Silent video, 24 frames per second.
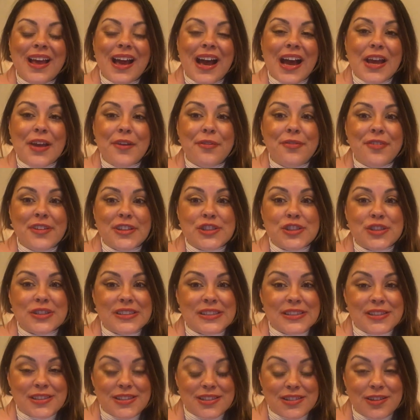I officially
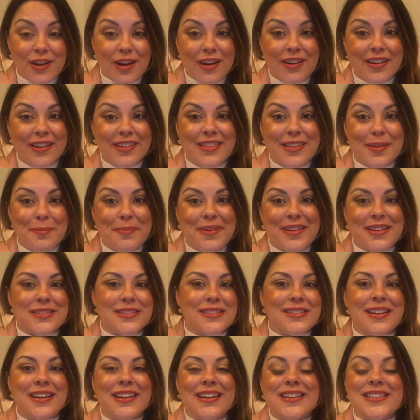started the
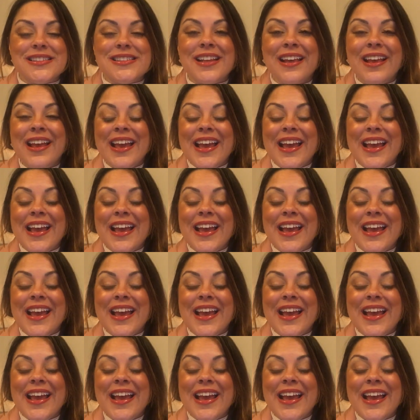business